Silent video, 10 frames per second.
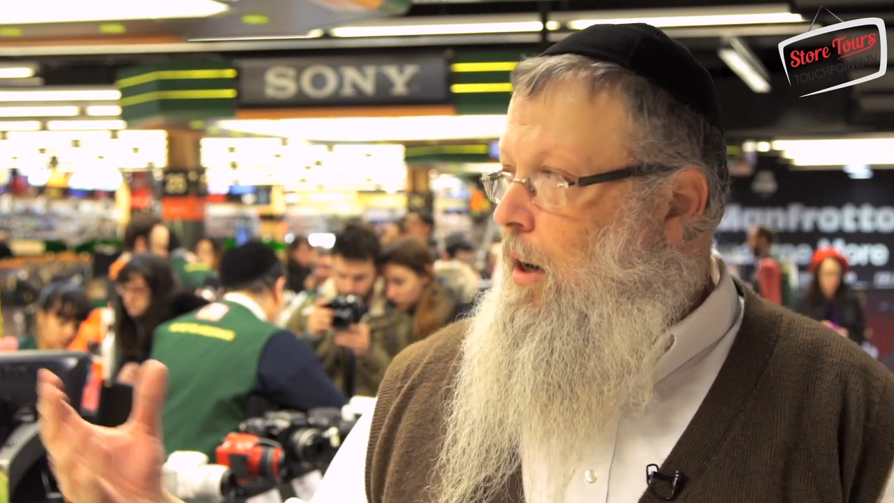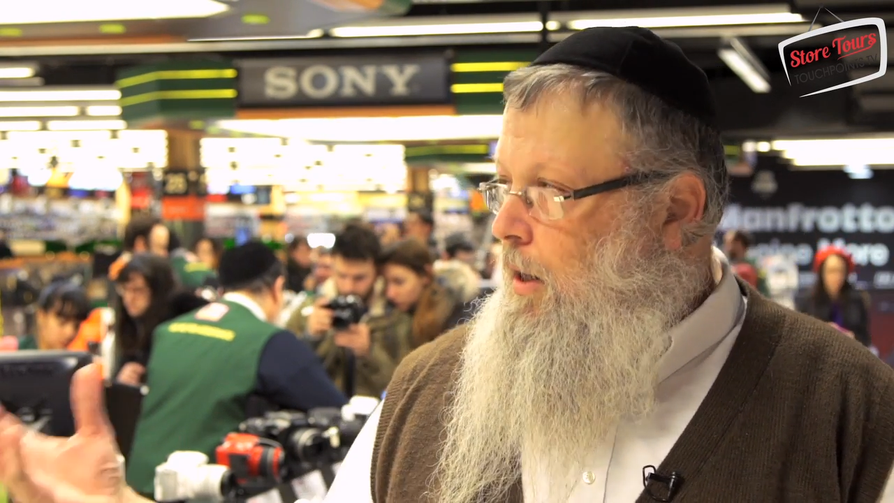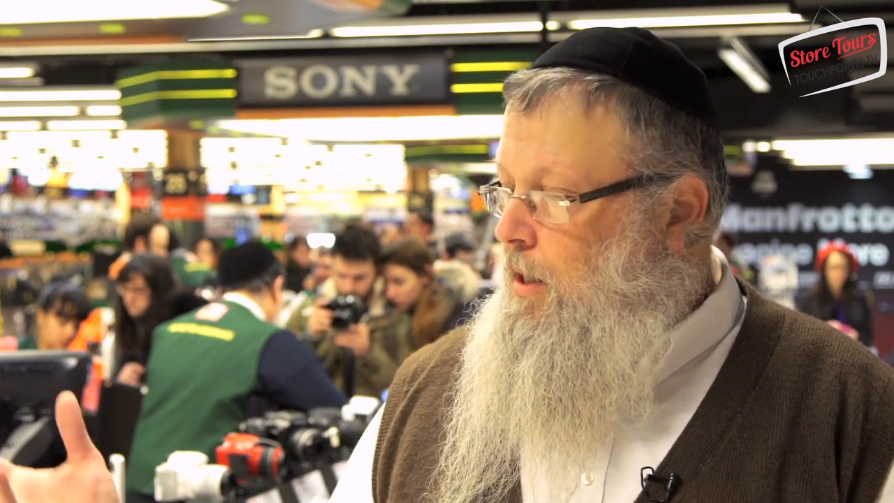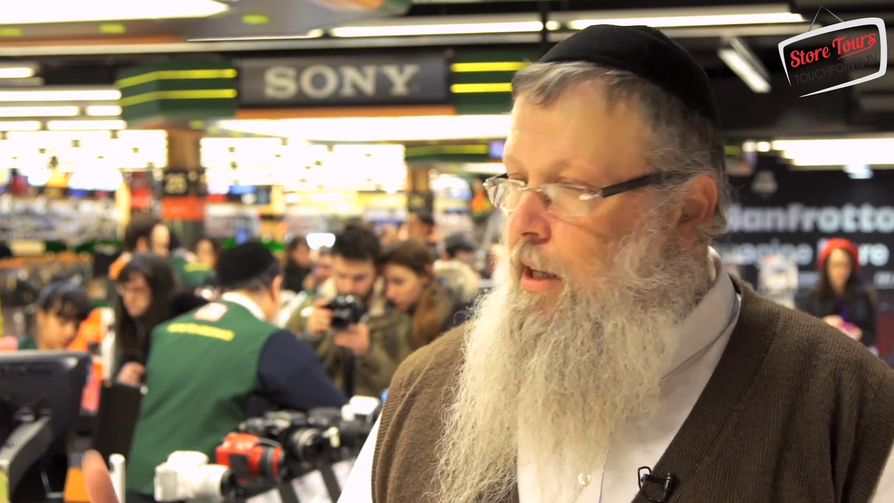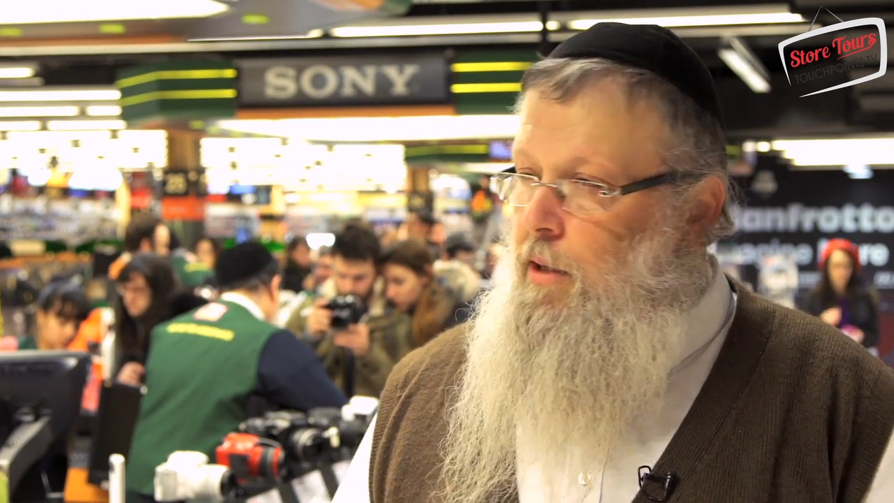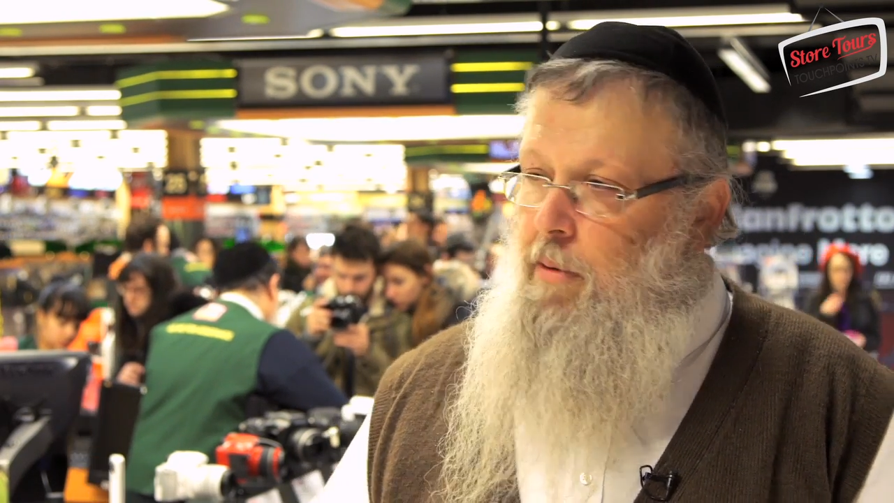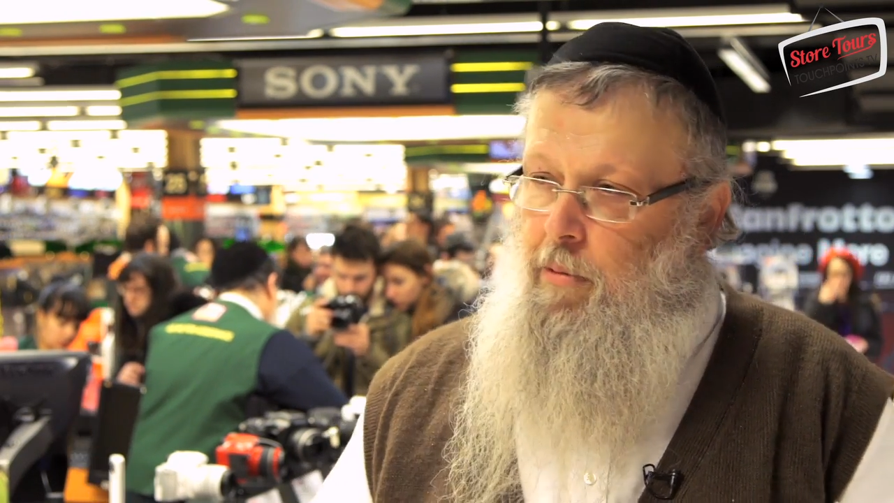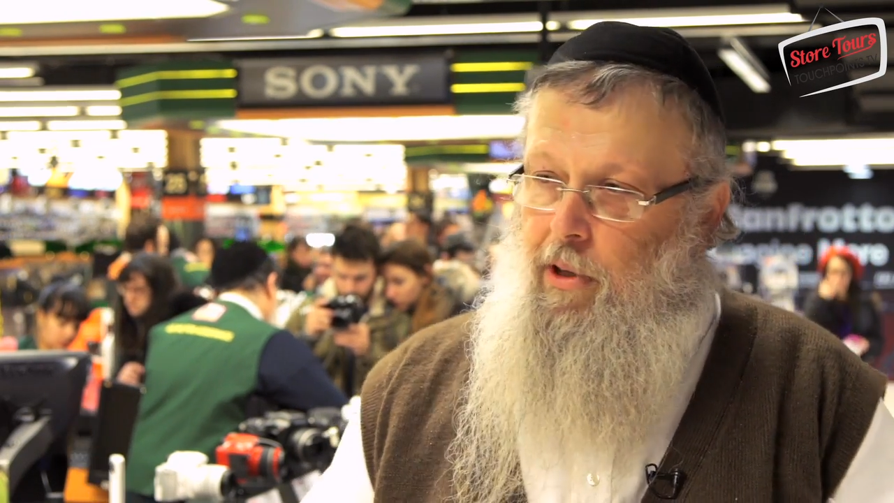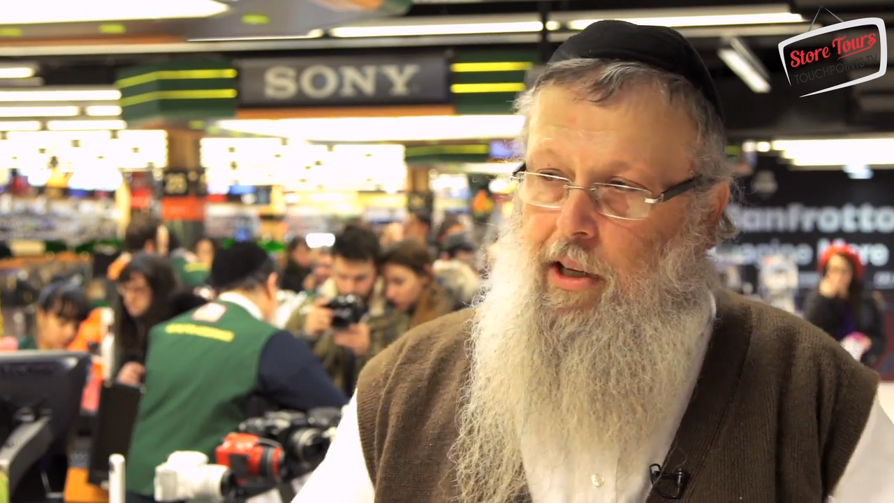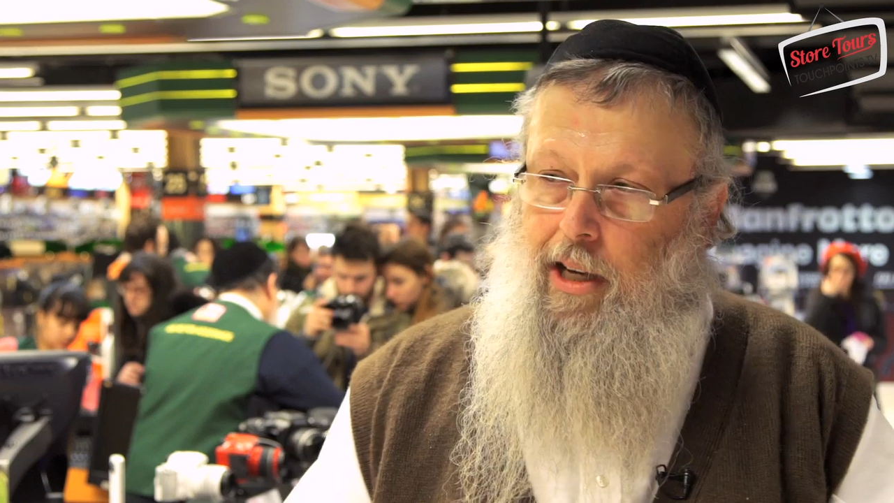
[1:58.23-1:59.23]
our
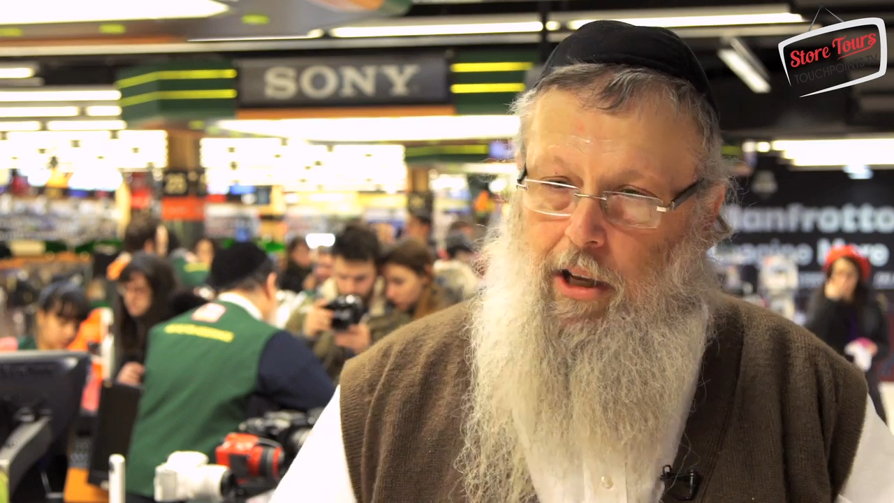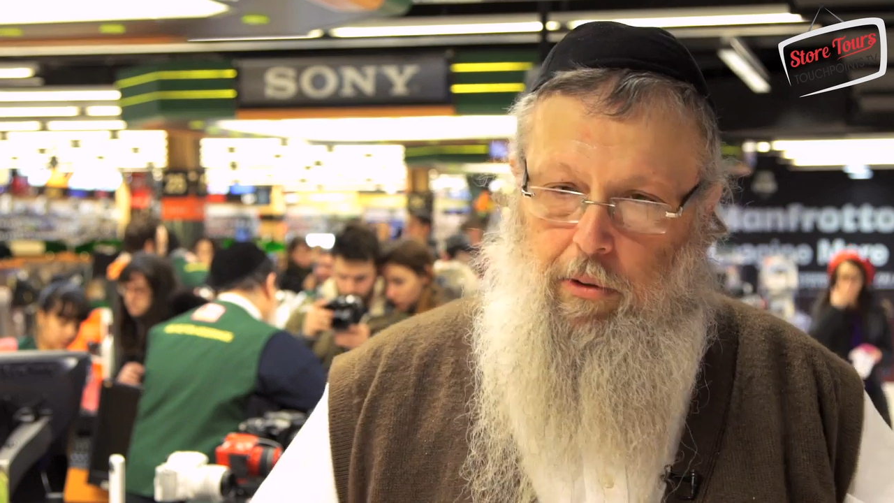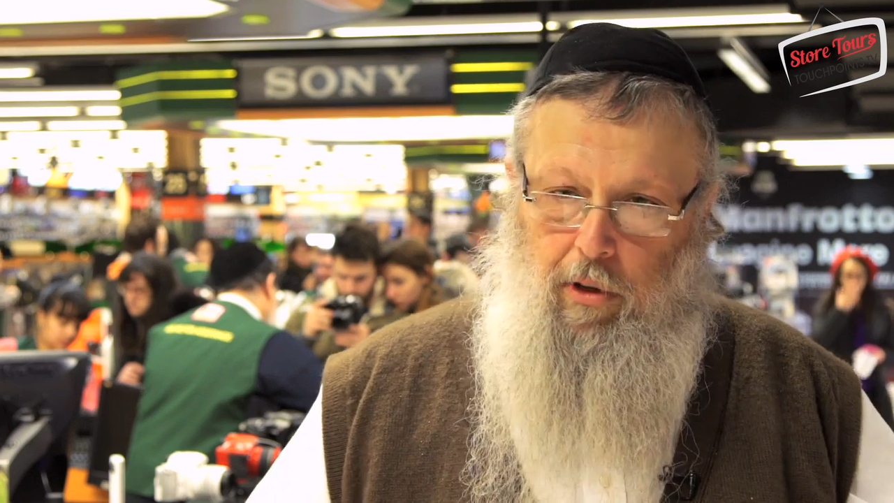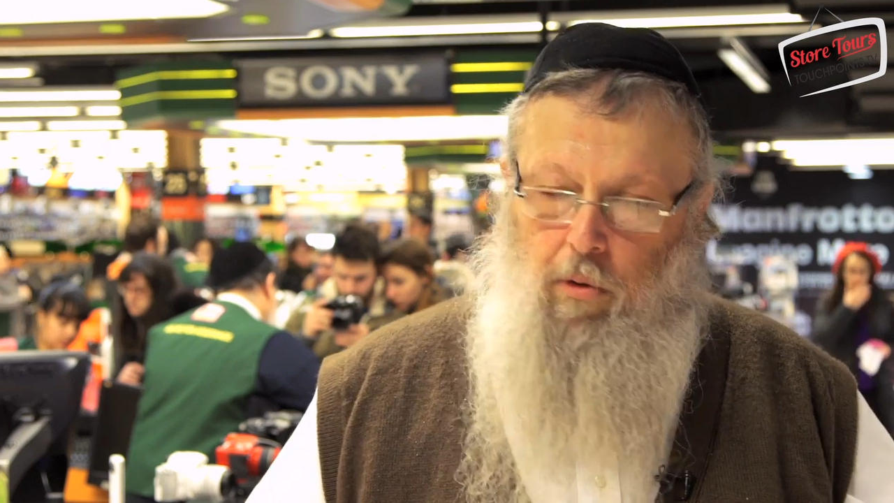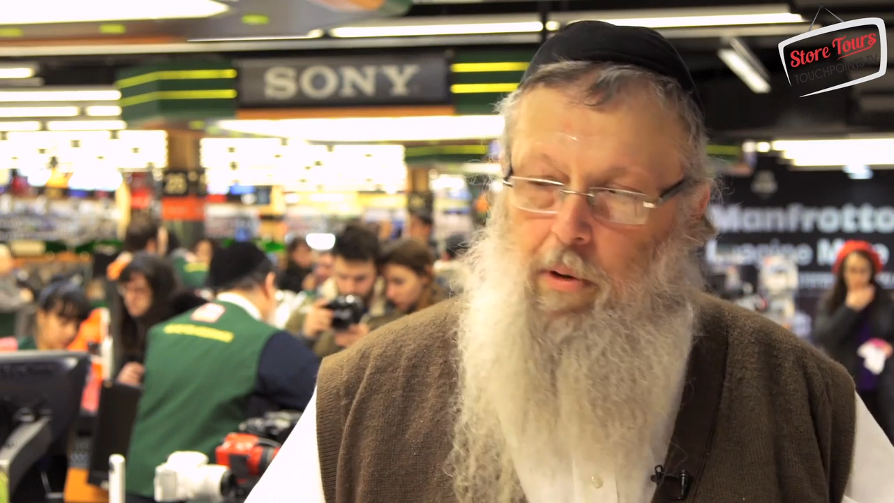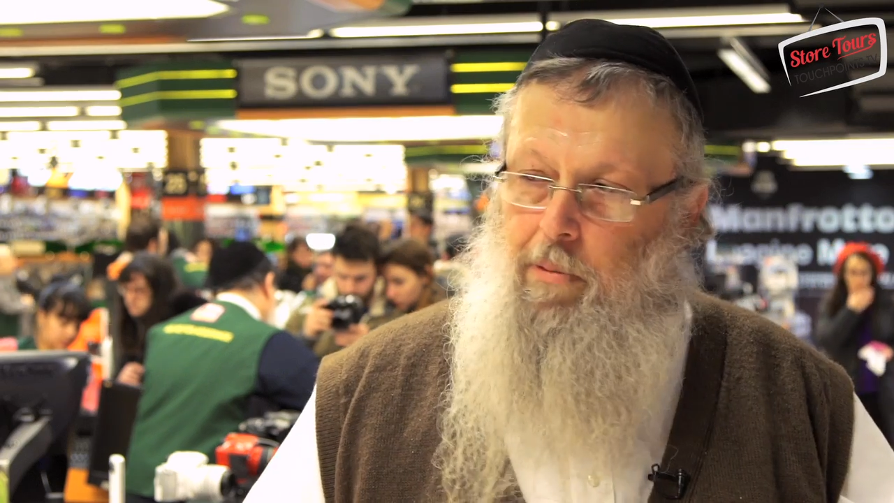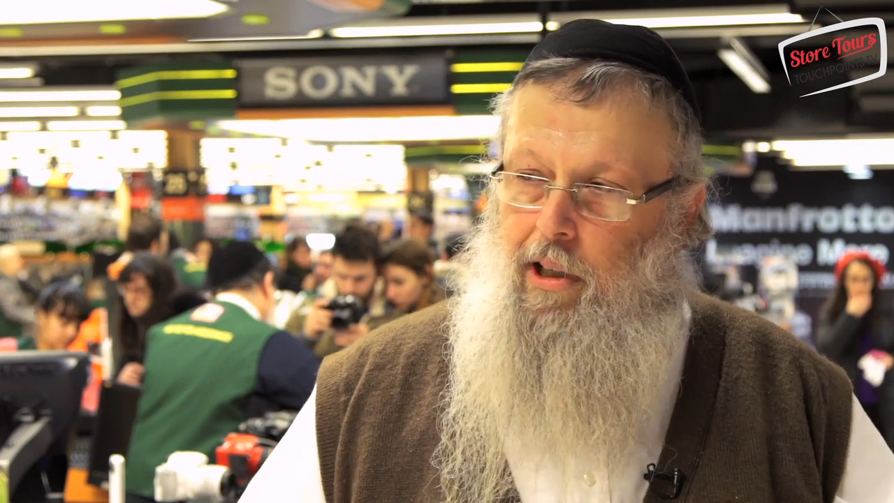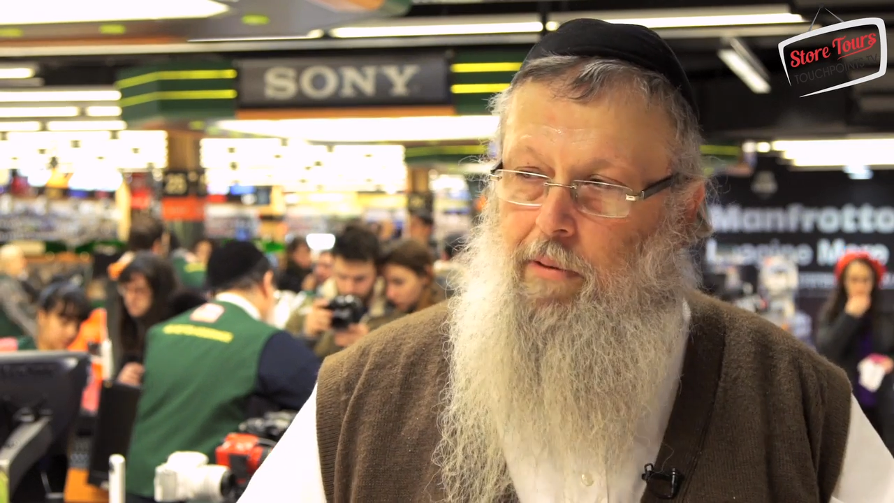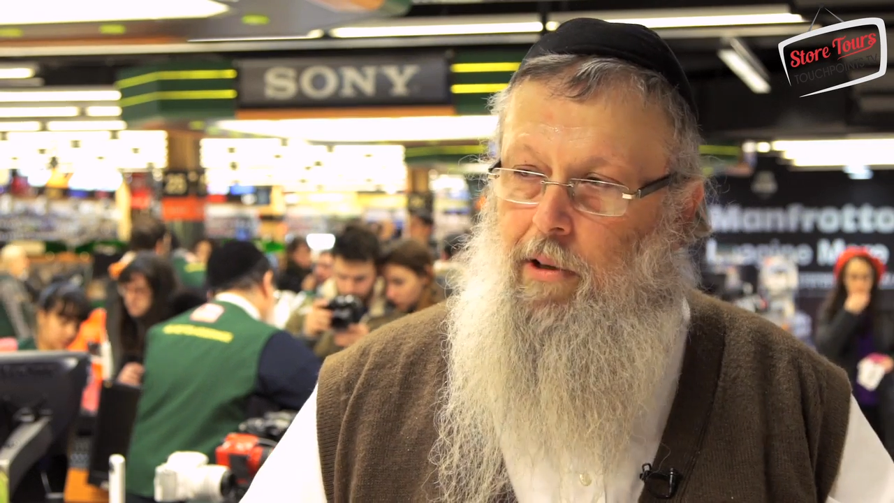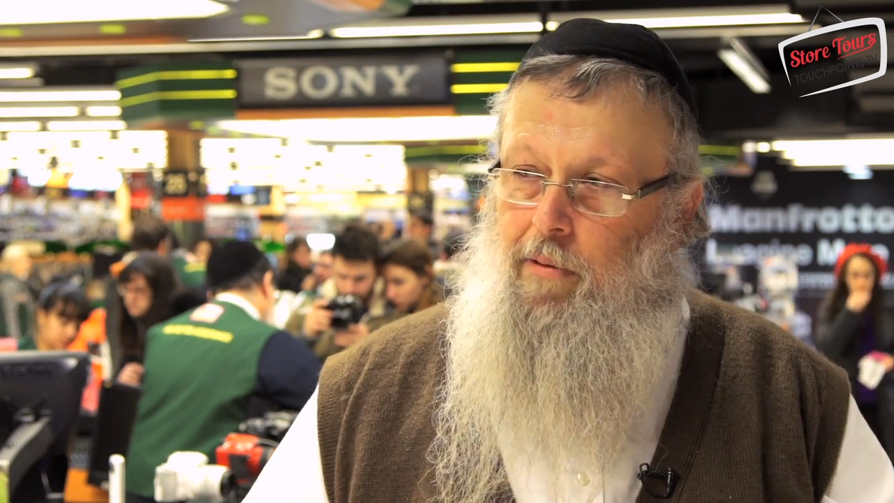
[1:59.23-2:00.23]
salespeople at the counter are equipped to
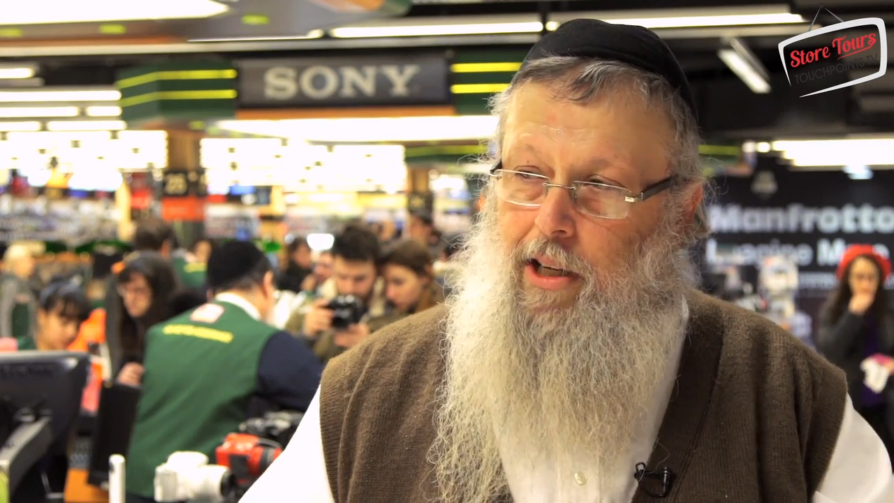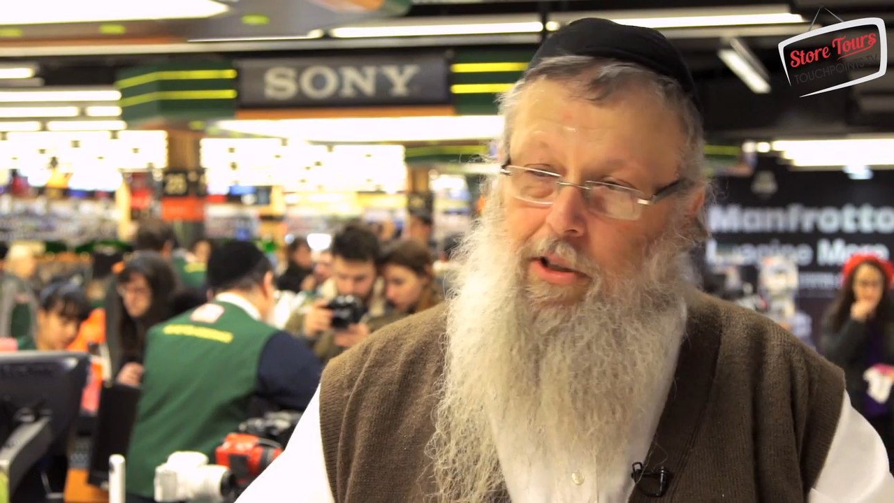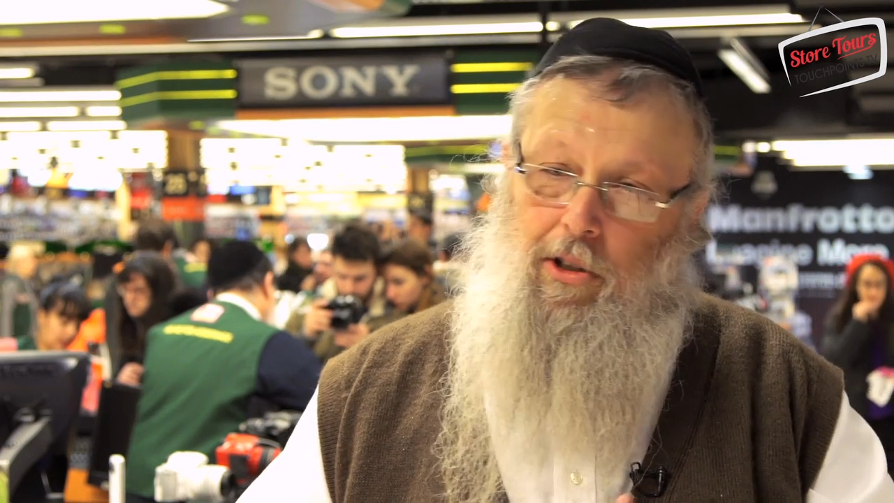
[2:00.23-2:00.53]
give advice